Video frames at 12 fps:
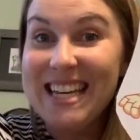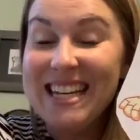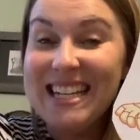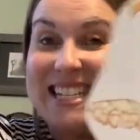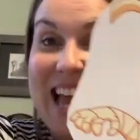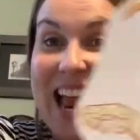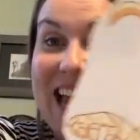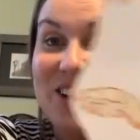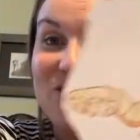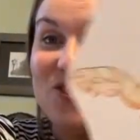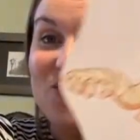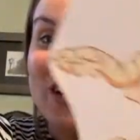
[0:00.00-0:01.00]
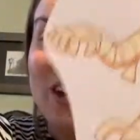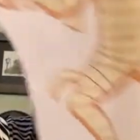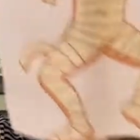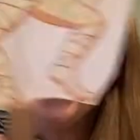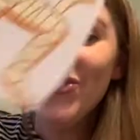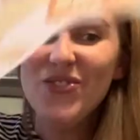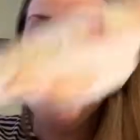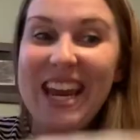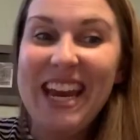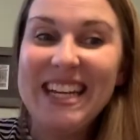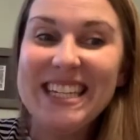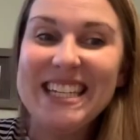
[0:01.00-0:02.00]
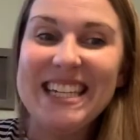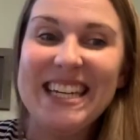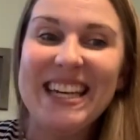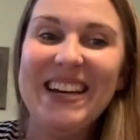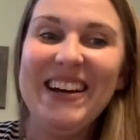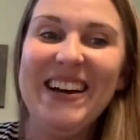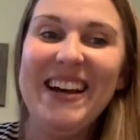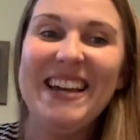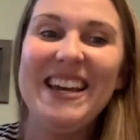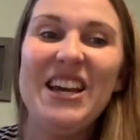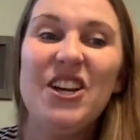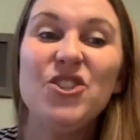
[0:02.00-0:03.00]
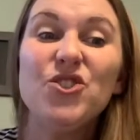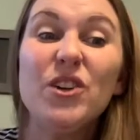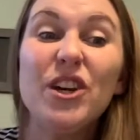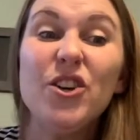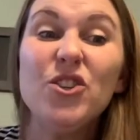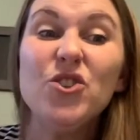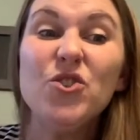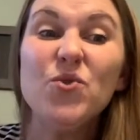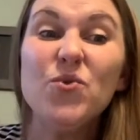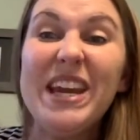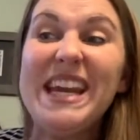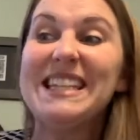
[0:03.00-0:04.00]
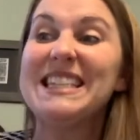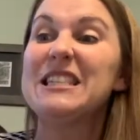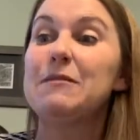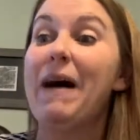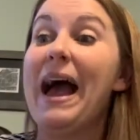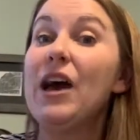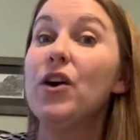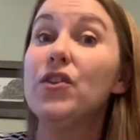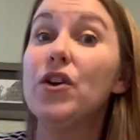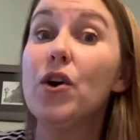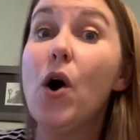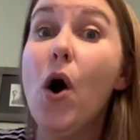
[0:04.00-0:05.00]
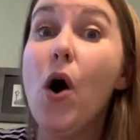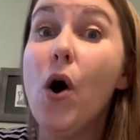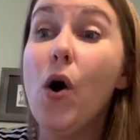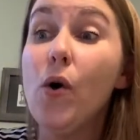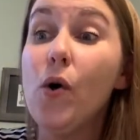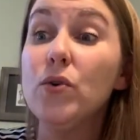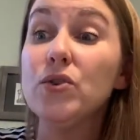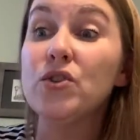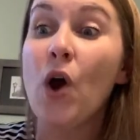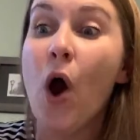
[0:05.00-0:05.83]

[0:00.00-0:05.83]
Say, trick or treat. Trick or treat, smiled the ghost.